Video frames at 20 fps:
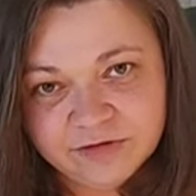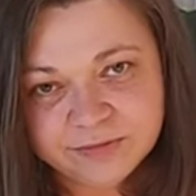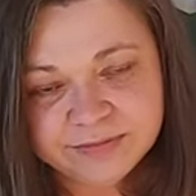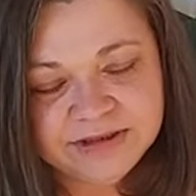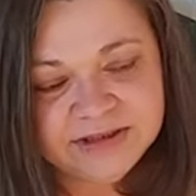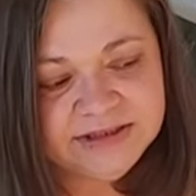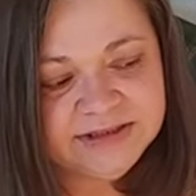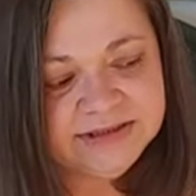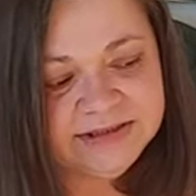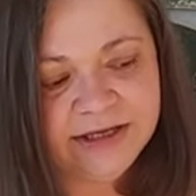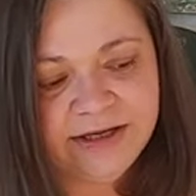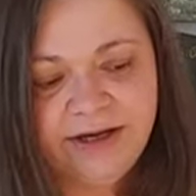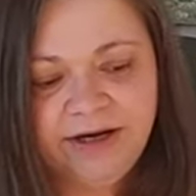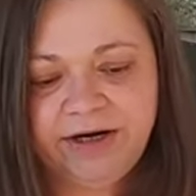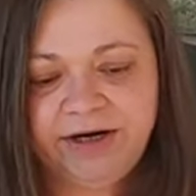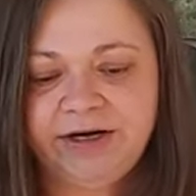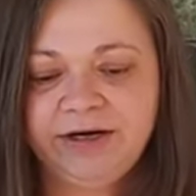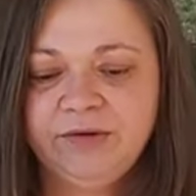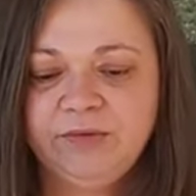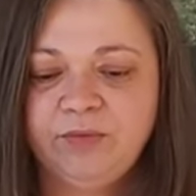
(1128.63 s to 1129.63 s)
from
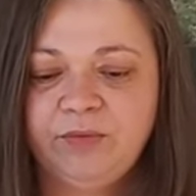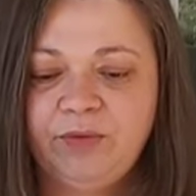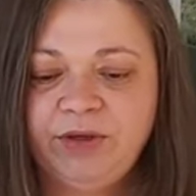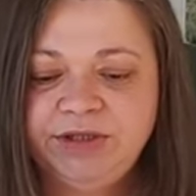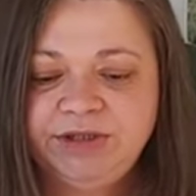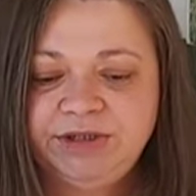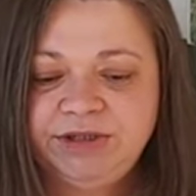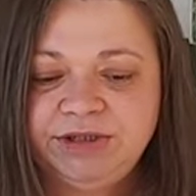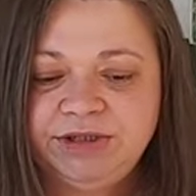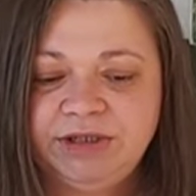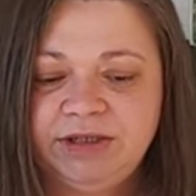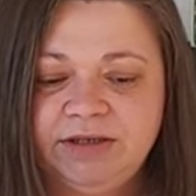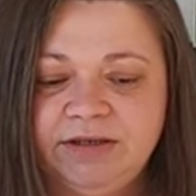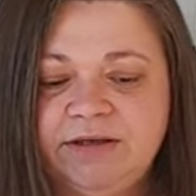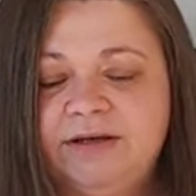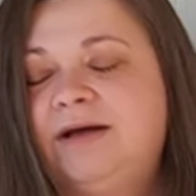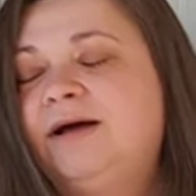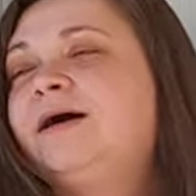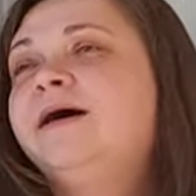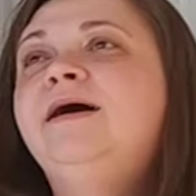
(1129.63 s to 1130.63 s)
Isael, which,
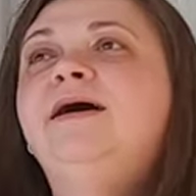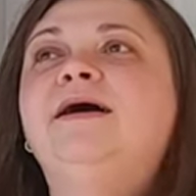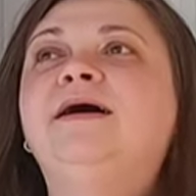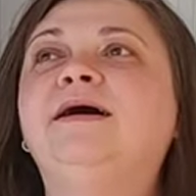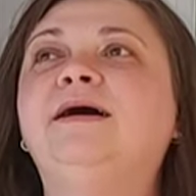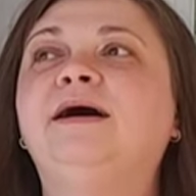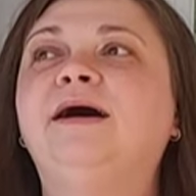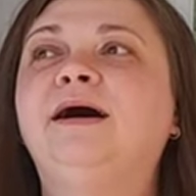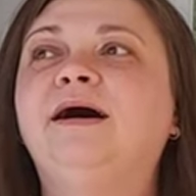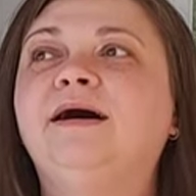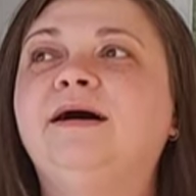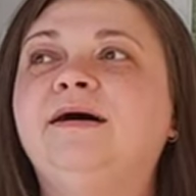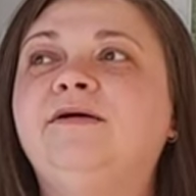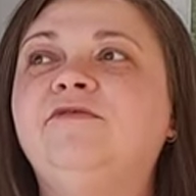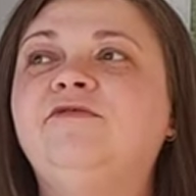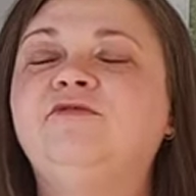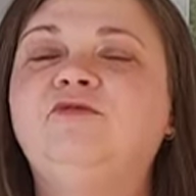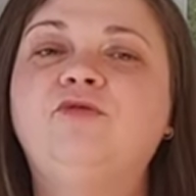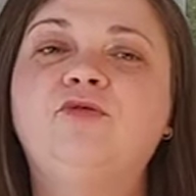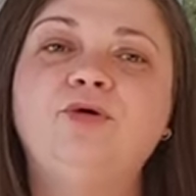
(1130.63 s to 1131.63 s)

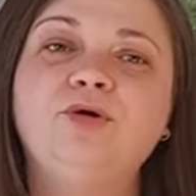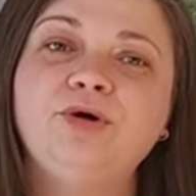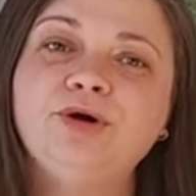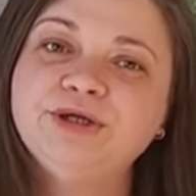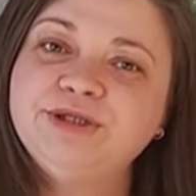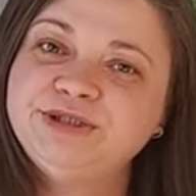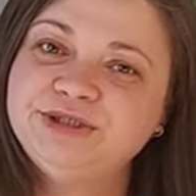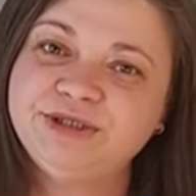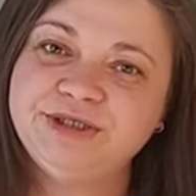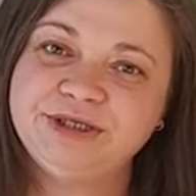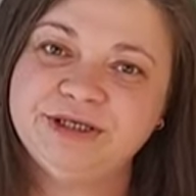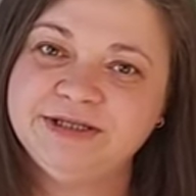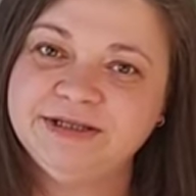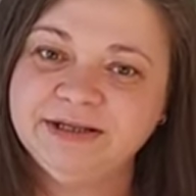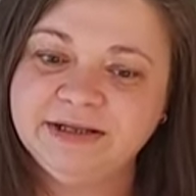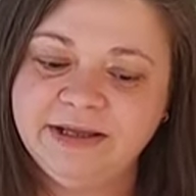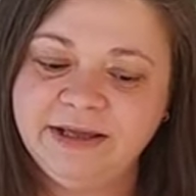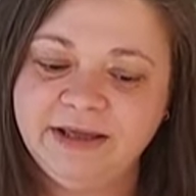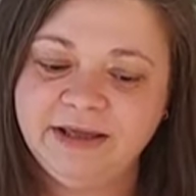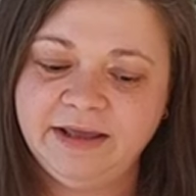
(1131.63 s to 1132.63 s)

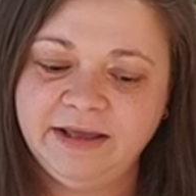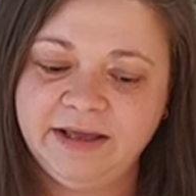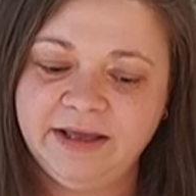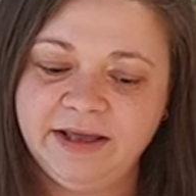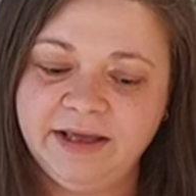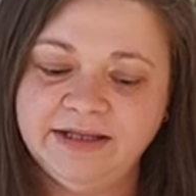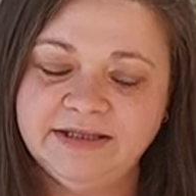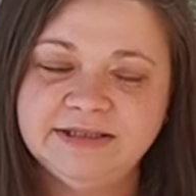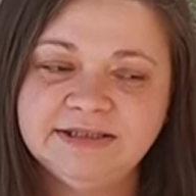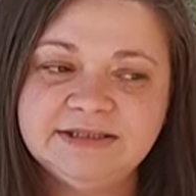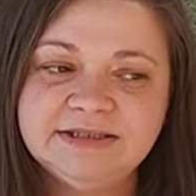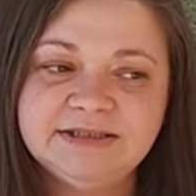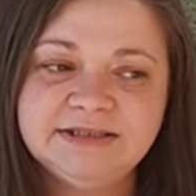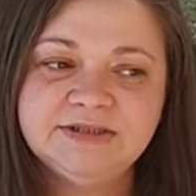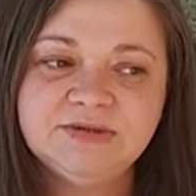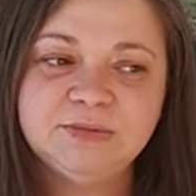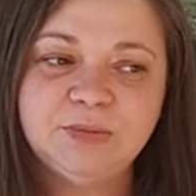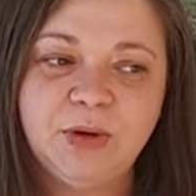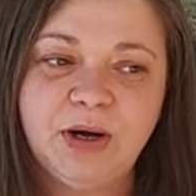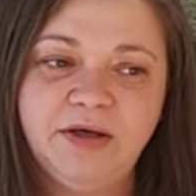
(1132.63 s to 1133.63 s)
fortunately, and this
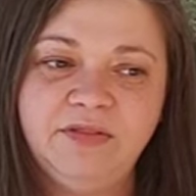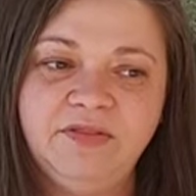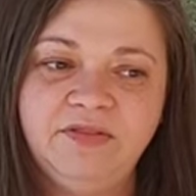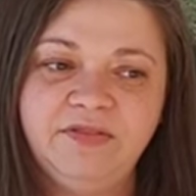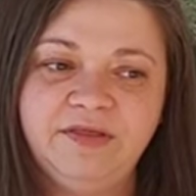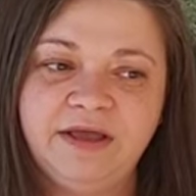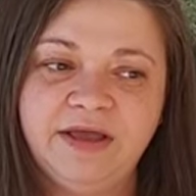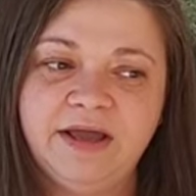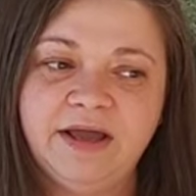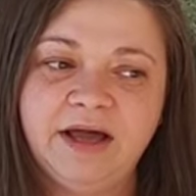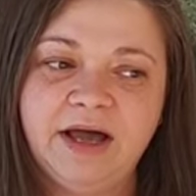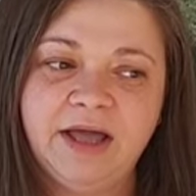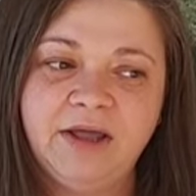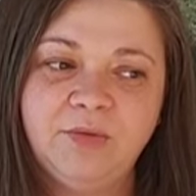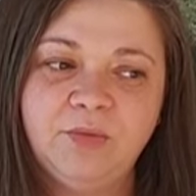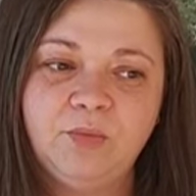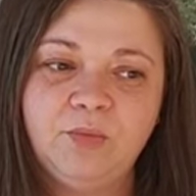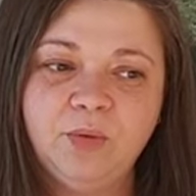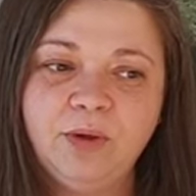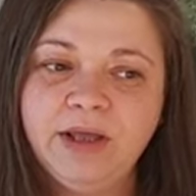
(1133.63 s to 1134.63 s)
is one thing I
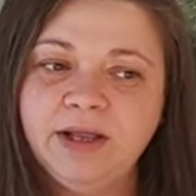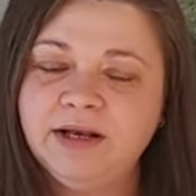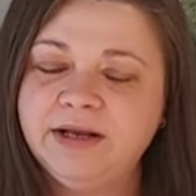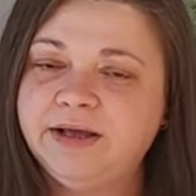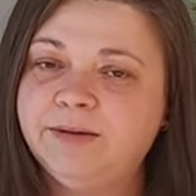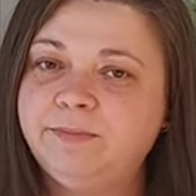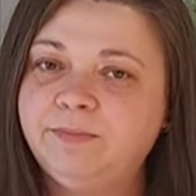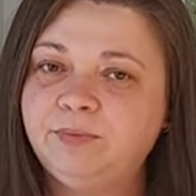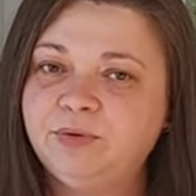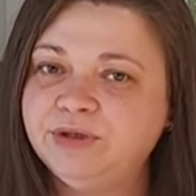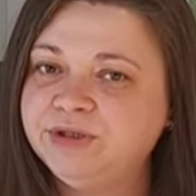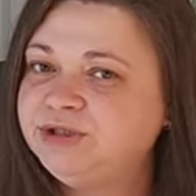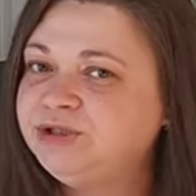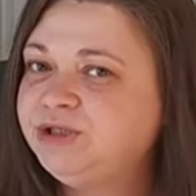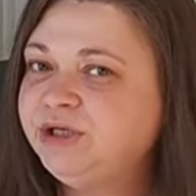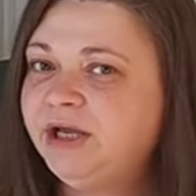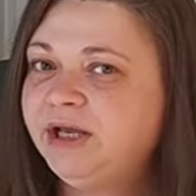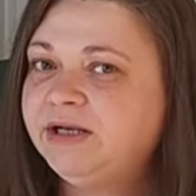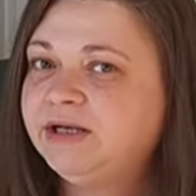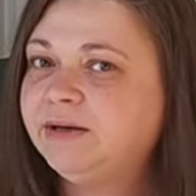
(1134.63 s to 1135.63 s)
really
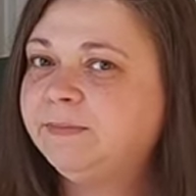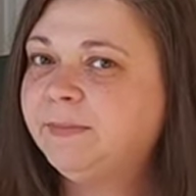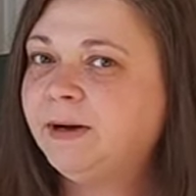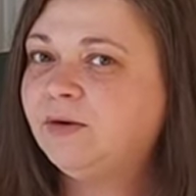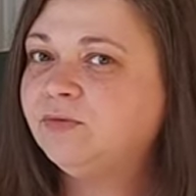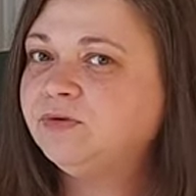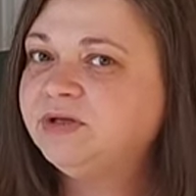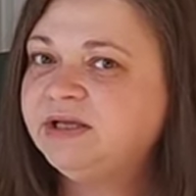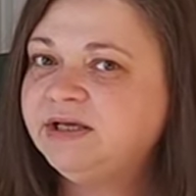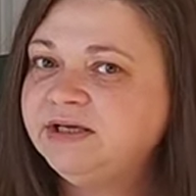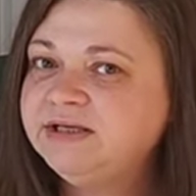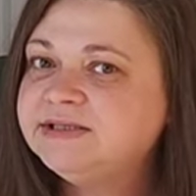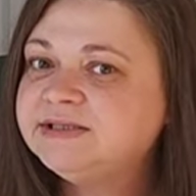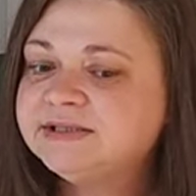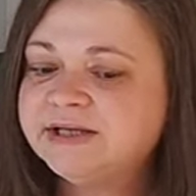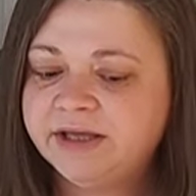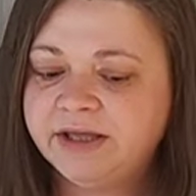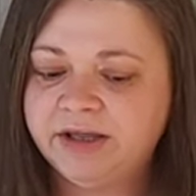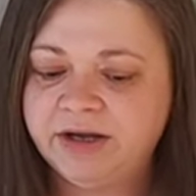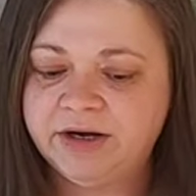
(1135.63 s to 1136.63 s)
appreciate about
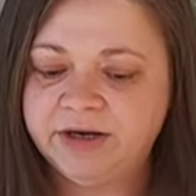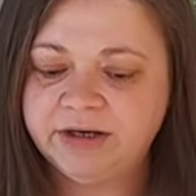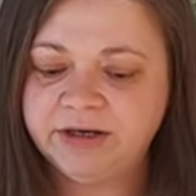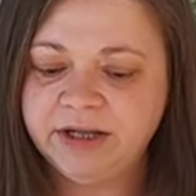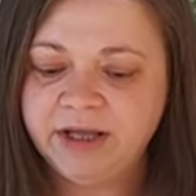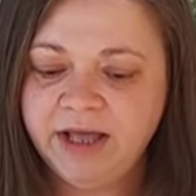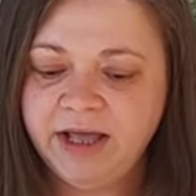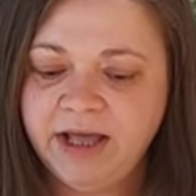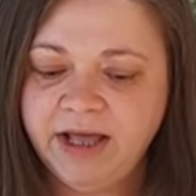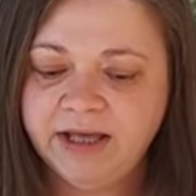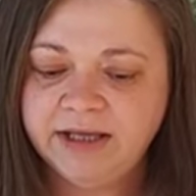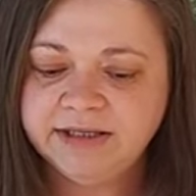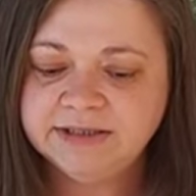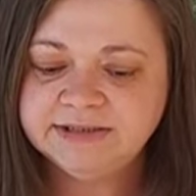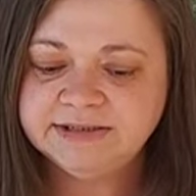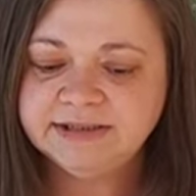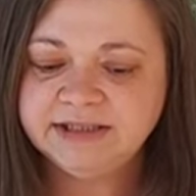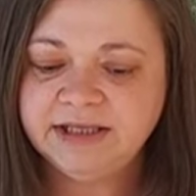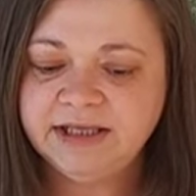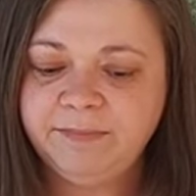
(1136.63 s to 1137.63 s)
Isager,
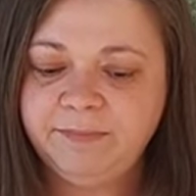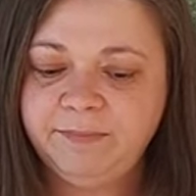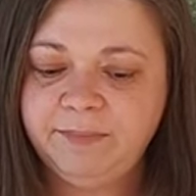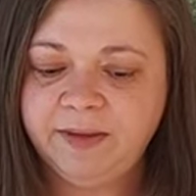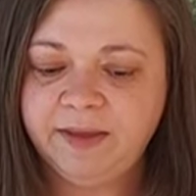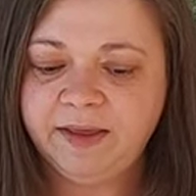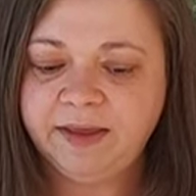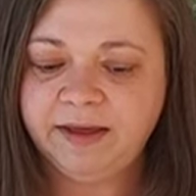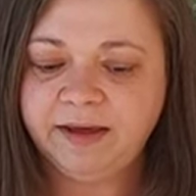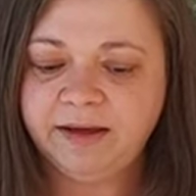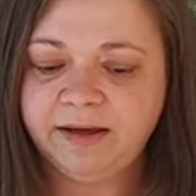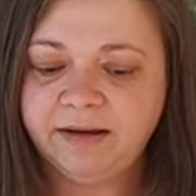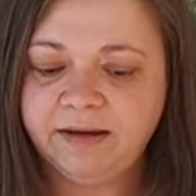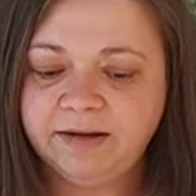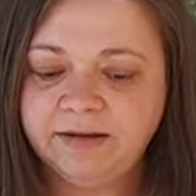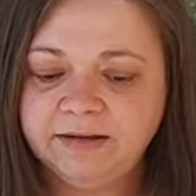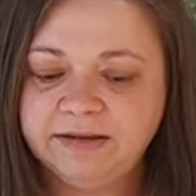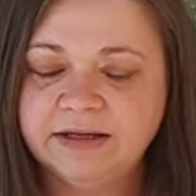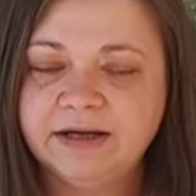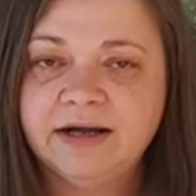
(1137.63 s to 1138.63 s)
is keeping
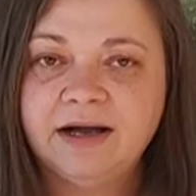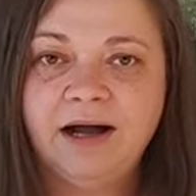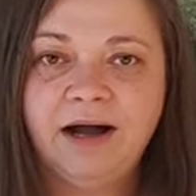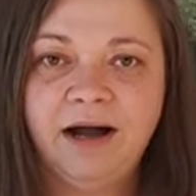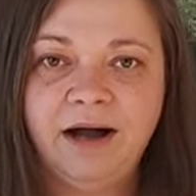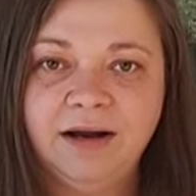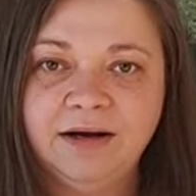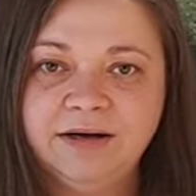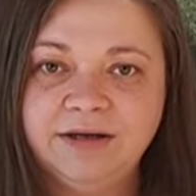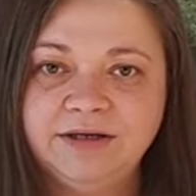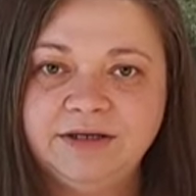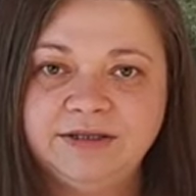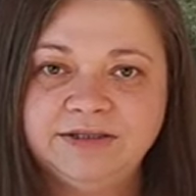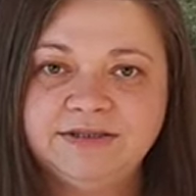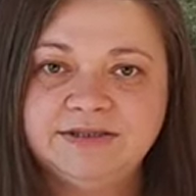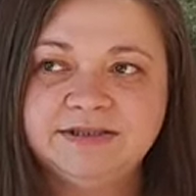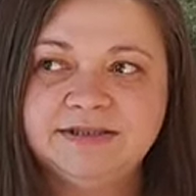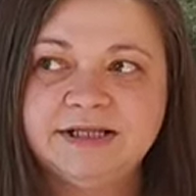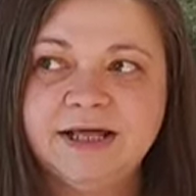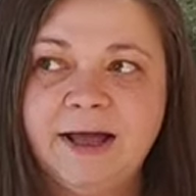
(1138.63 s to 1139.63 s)
the
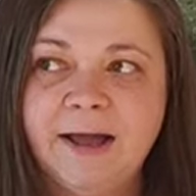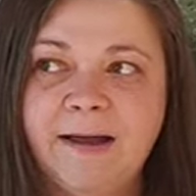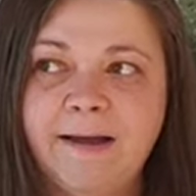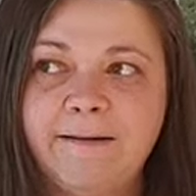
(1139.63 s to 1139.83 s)
colors